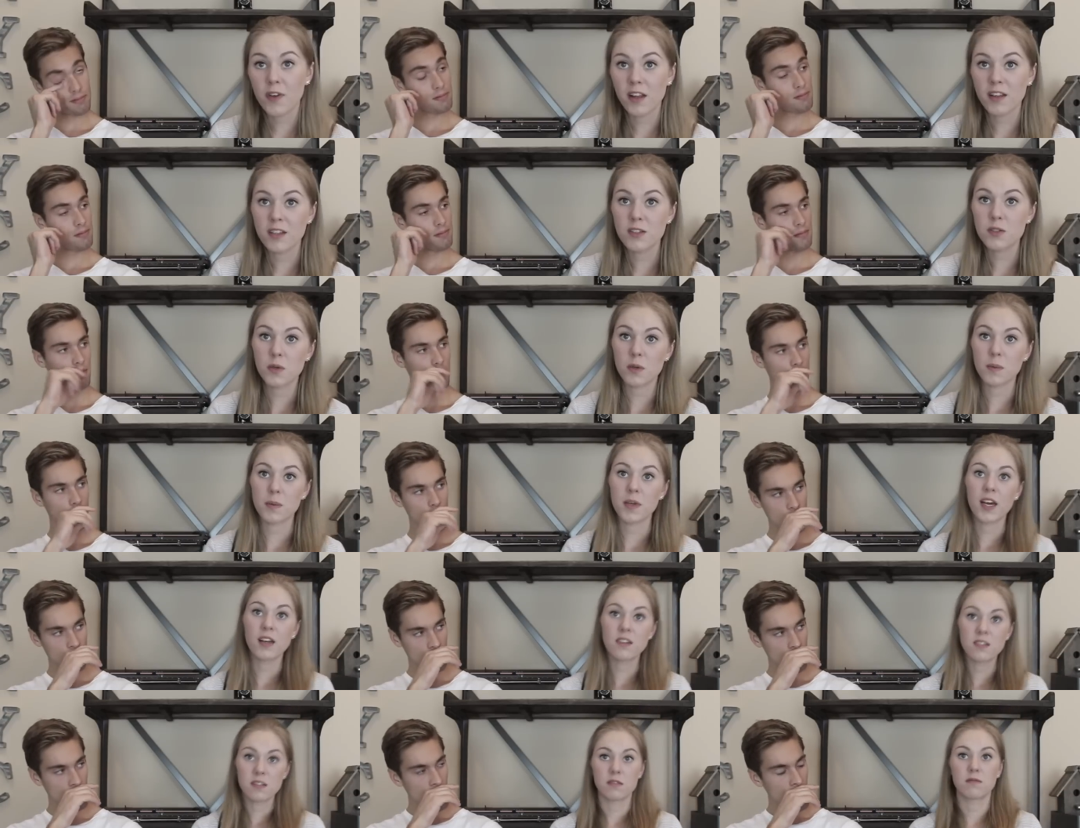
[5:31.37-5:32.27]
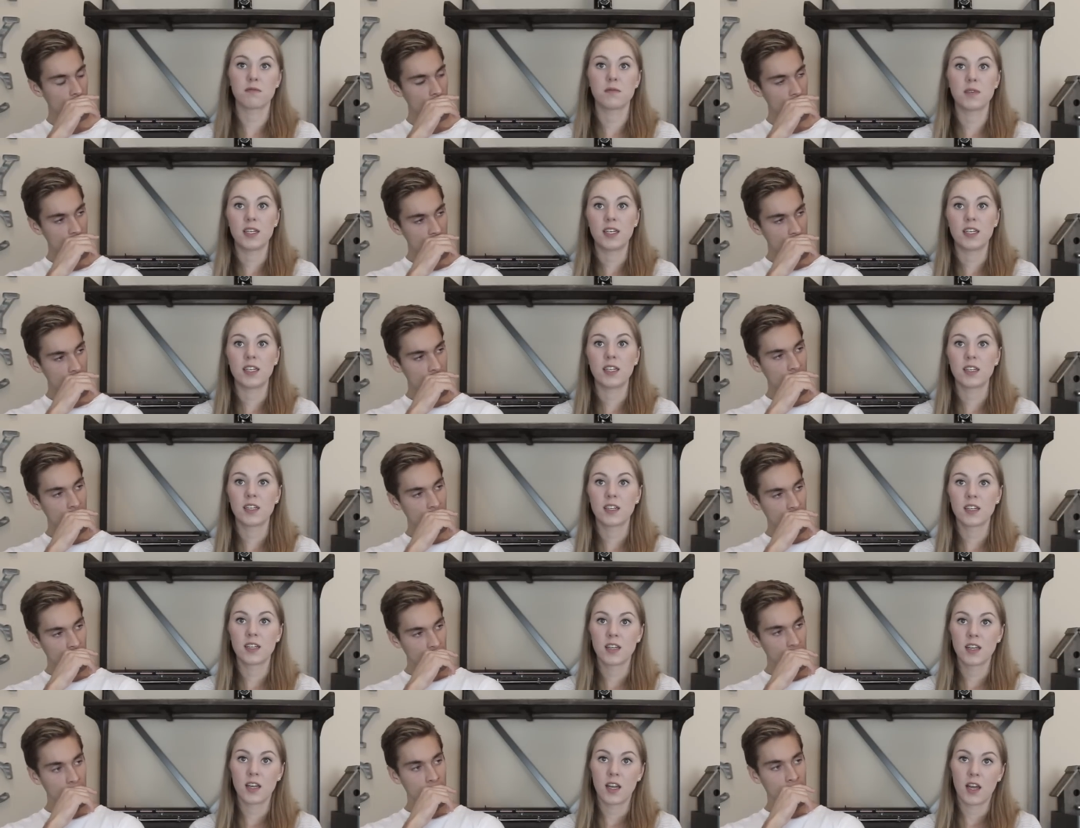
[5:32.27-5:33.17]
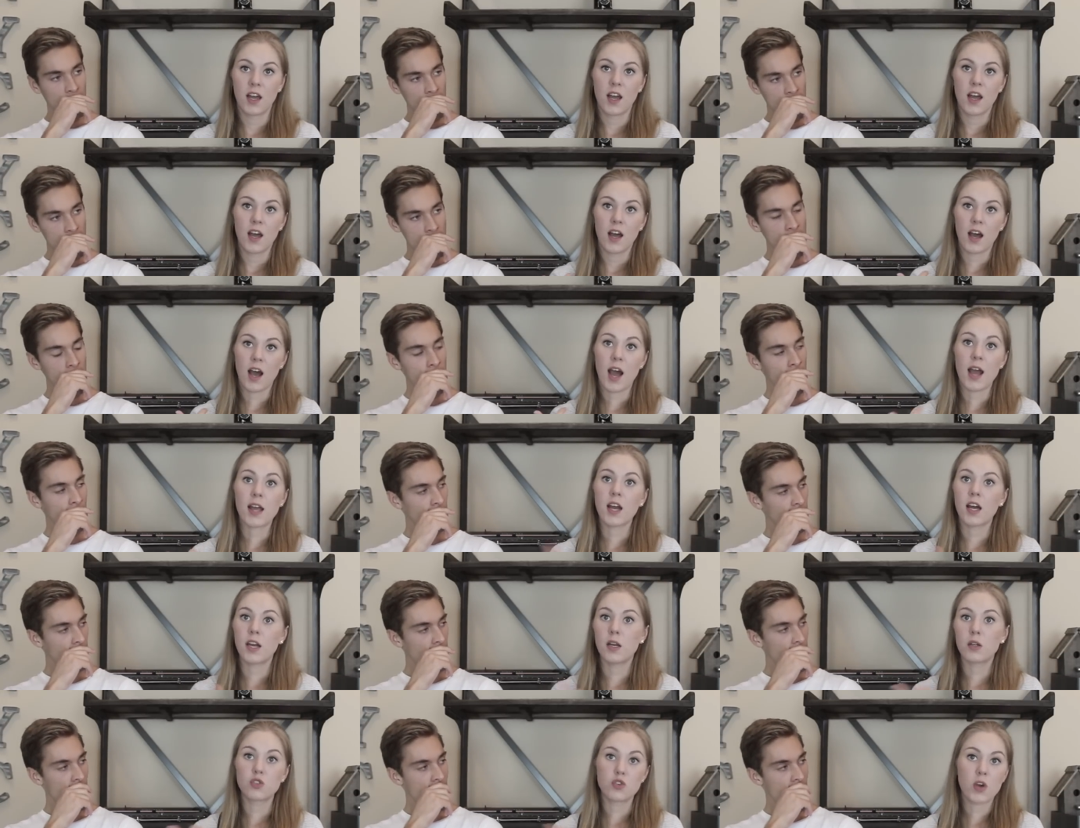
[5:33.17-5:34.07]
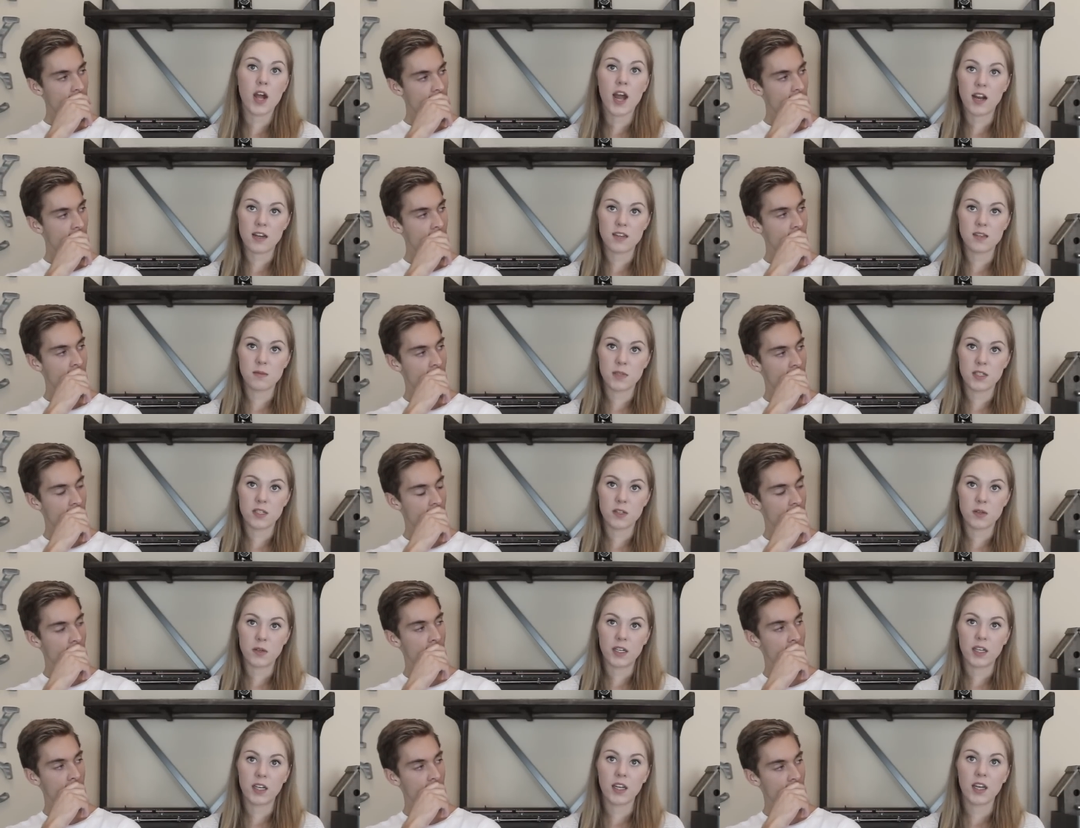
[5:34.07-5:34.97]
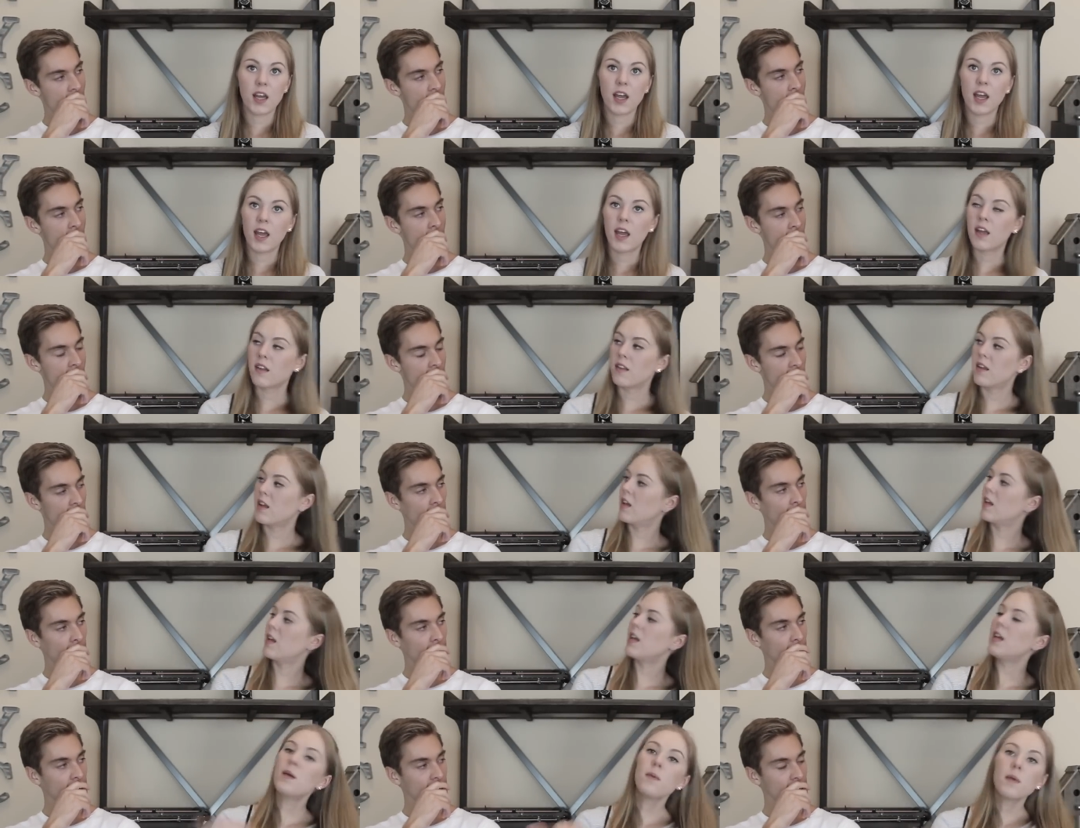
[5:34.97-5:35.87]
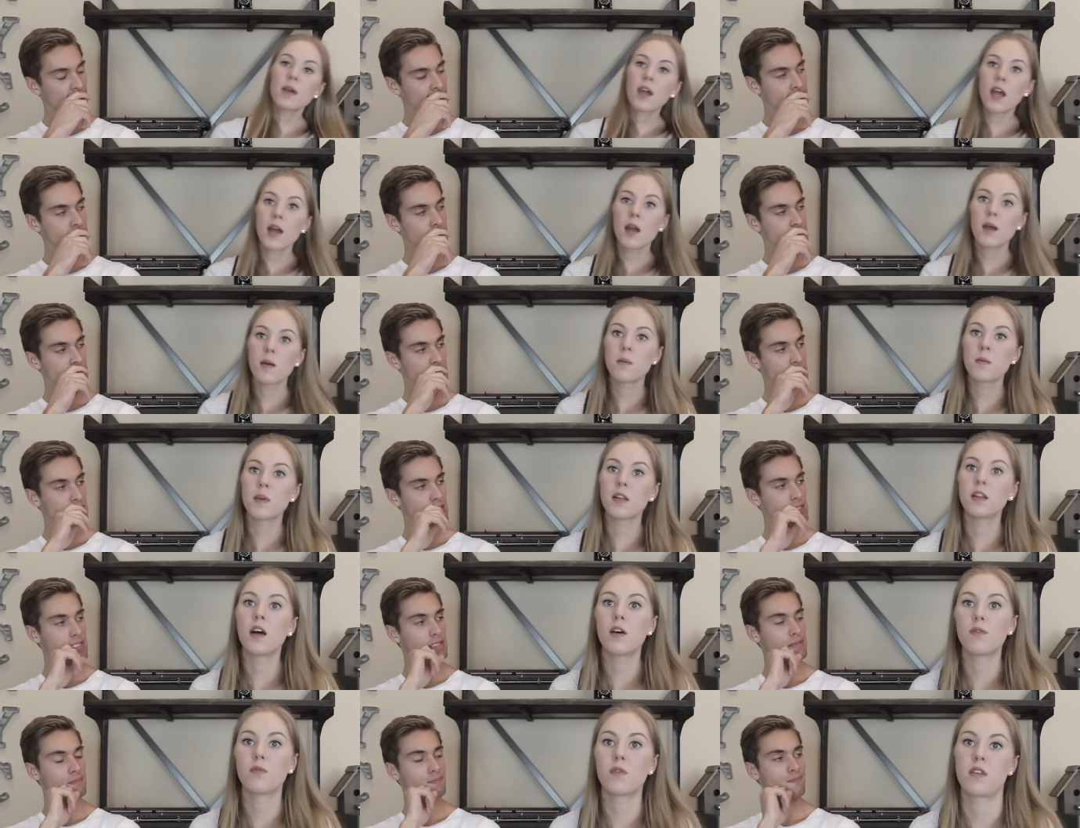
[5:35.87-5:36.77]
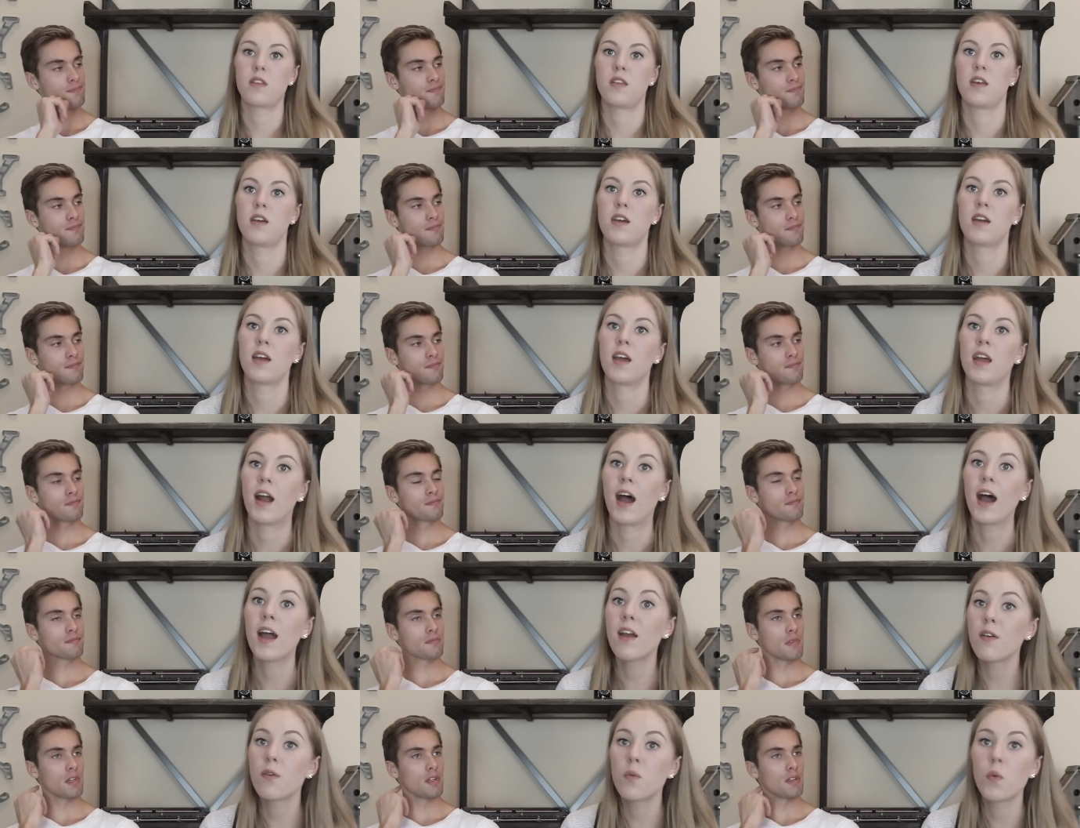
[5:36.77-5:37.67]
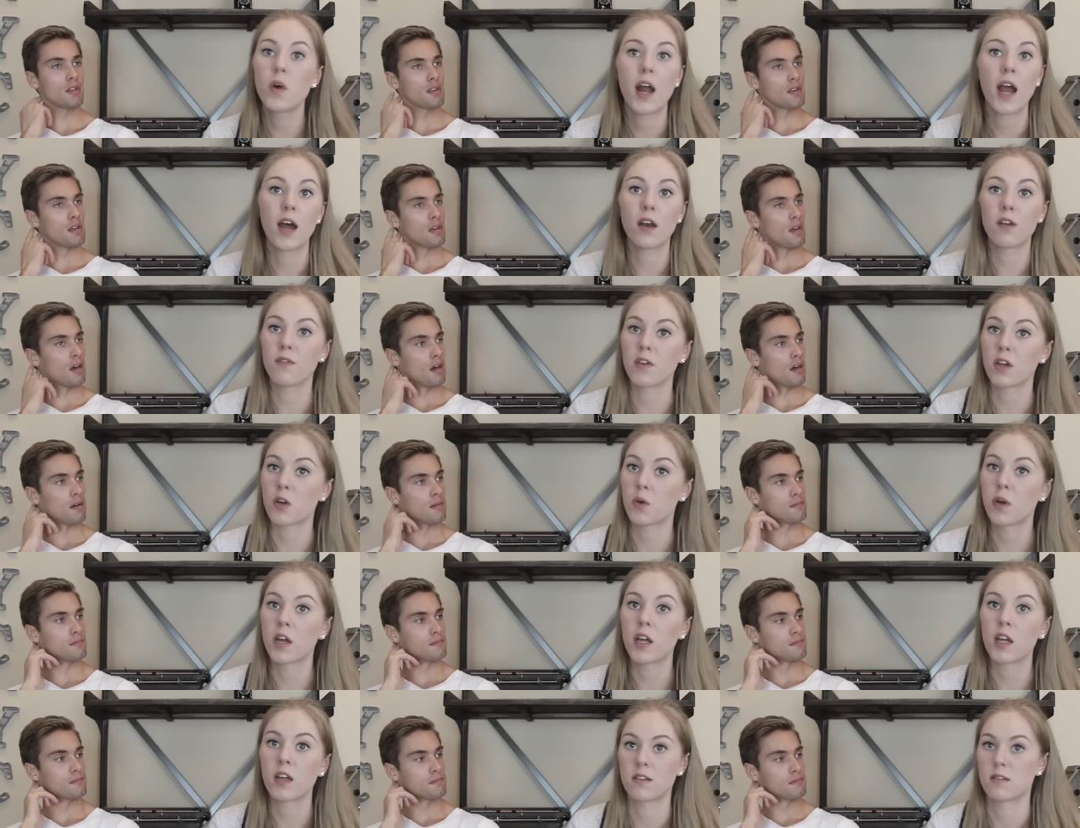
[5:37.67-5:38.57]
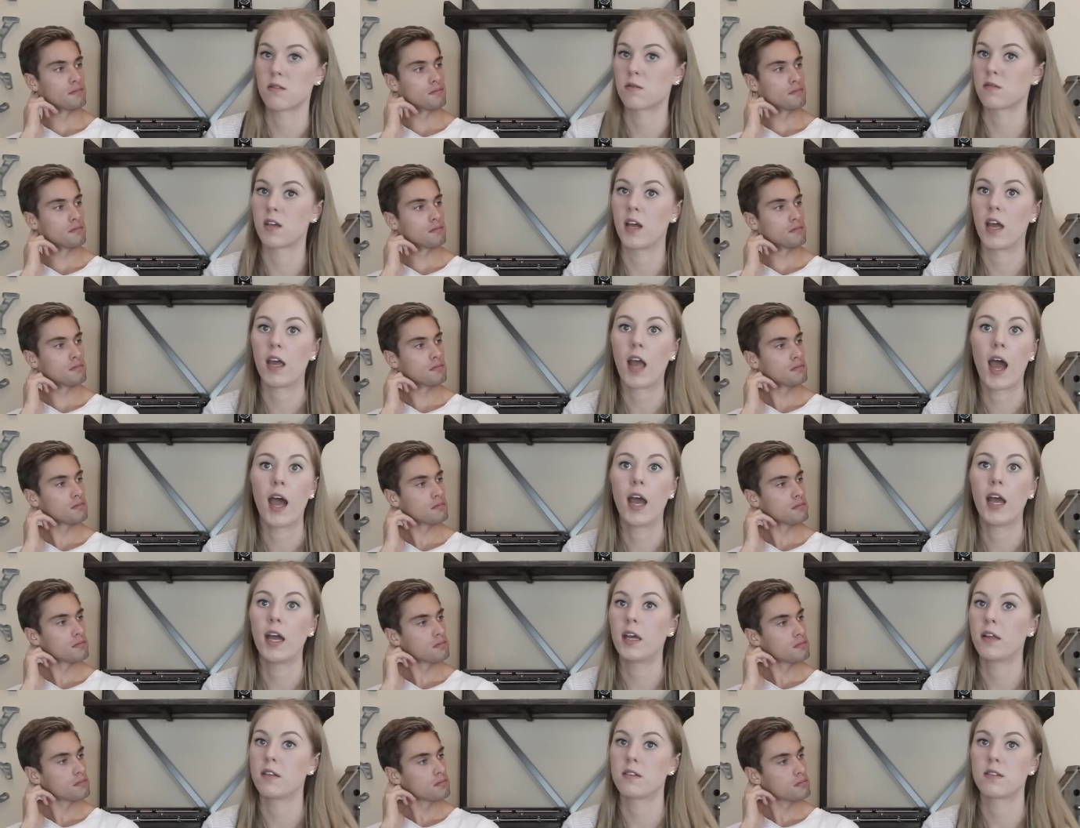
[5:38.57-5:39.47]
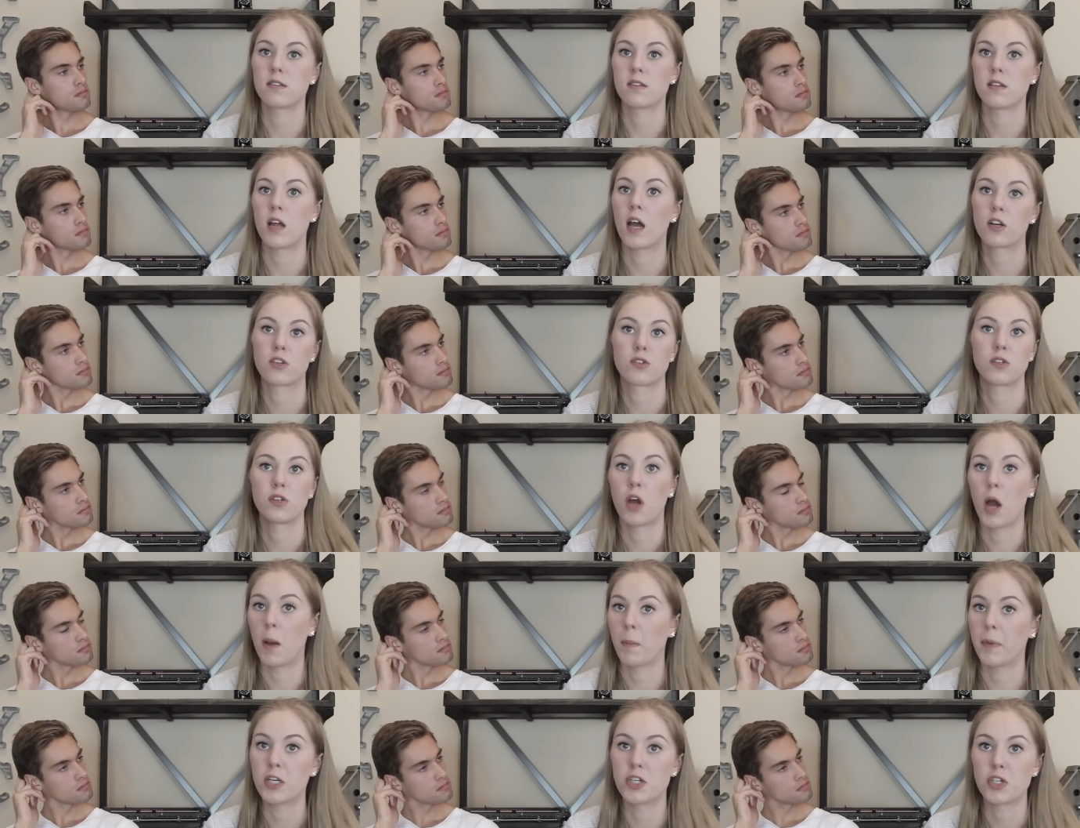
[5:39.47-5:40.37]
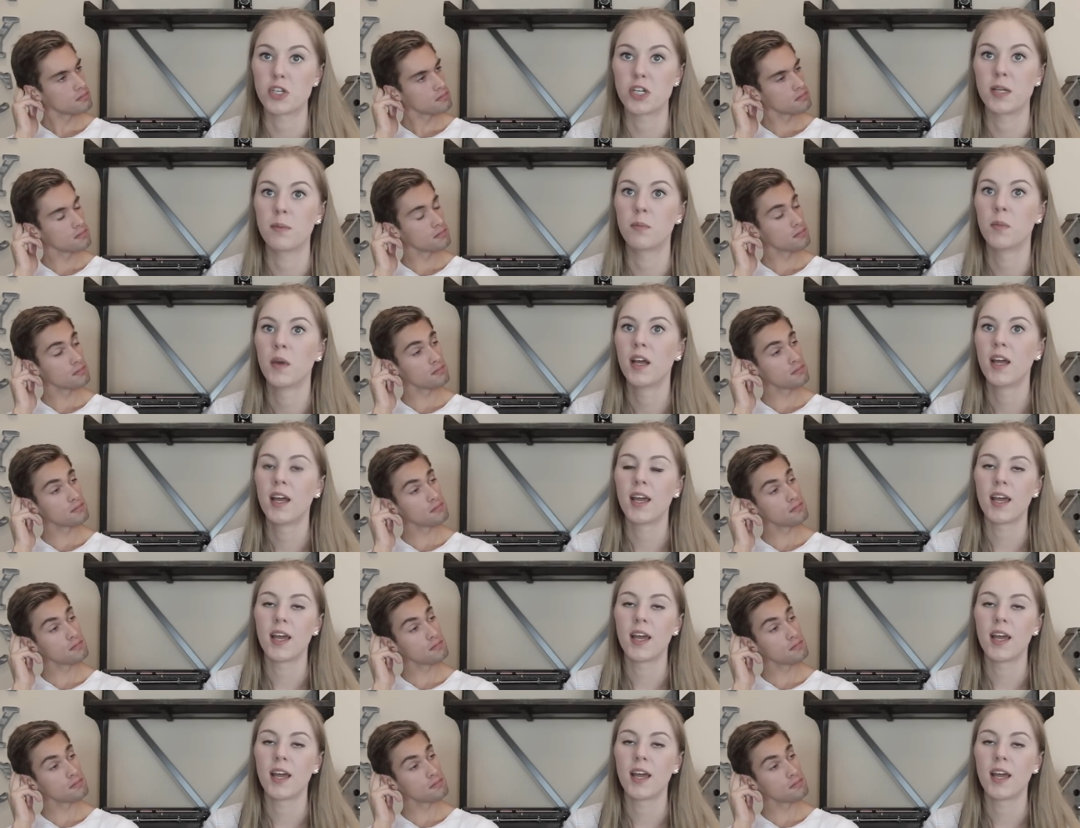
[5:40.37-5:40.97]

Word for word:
Speaker 1: fell into it because of me. I kind of dragged him into it, and then he became in love with it, and I went out of it quick because I was like, I, this is actually not my dream,